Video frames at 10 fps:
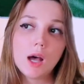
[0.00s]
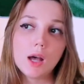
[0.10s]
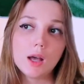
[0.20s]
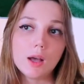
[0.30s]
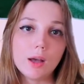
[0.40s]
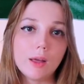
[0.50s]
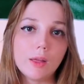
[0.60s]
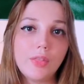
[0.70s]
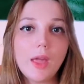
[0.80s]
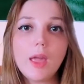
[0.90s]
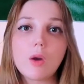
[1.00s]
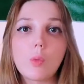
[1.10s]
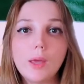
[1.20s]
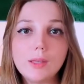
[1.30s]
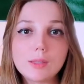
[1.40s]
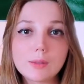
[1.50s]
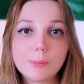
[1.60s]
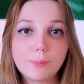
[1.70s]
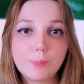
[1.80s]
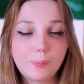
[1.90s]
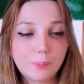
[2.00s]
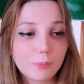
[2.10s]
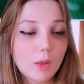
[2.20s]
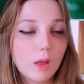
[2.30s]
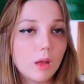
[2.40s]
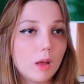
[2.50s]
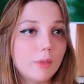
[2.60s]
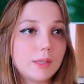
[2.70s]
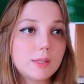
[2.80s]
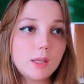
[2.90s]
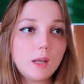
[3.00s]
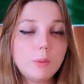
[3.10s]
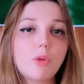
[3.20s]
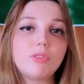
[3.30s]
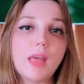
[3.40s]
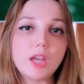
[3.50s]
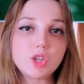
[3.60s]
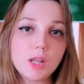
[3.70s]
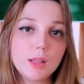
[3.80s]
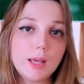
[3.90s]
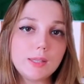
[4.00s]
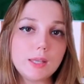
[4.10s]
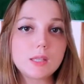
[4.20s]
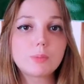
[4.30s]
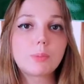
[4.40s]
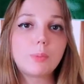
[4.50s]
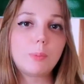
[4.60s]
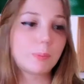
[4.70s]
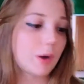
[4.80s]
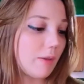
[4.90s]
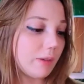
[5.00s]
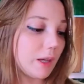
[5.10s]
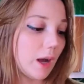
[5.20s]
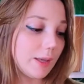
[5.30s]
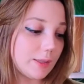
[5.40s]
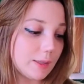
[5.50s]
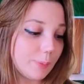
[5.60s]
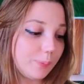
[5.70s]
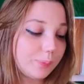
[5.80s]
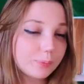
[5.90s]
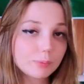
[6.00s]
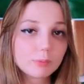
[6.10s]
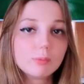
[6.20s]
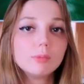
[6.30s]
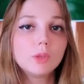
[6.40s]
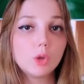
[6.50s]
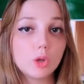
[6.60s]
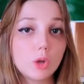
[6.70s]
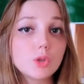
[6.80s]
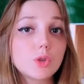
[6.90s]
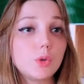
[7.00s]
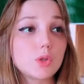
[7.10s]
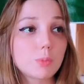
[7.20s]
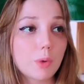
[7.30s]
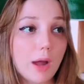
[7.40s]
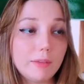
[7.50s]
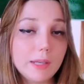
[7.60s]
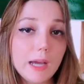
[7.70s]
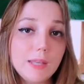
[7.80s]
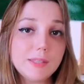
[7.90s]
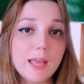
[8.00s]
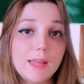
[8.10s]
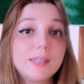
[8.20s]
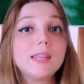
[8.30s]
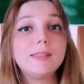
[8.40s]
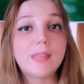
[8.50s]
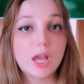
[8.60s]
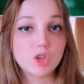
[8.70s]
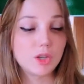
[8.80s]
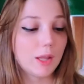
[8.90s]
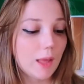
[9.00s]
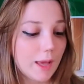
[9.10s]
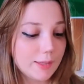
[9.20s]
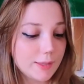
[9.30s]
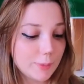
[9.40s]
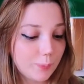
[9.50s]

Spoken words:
the airways. The synonym of nationalize is privatize. You can also use privatize and nationalize.